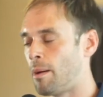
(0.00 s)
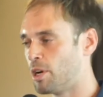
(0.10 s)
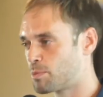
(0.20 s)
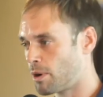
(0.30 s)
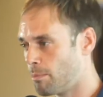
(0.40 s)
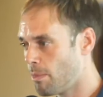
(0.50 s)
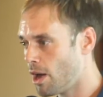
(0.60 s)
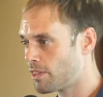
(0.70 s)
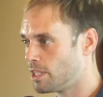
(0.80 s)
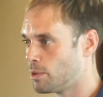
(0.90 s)
how much per
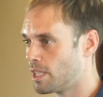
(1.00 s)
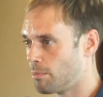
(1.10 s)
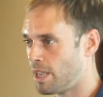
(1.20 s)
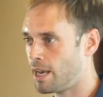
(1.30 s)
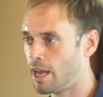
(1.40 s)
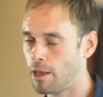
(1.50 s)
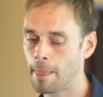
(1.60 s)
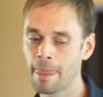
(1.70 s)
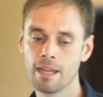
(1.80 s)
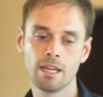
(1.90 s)
month that you get paid out.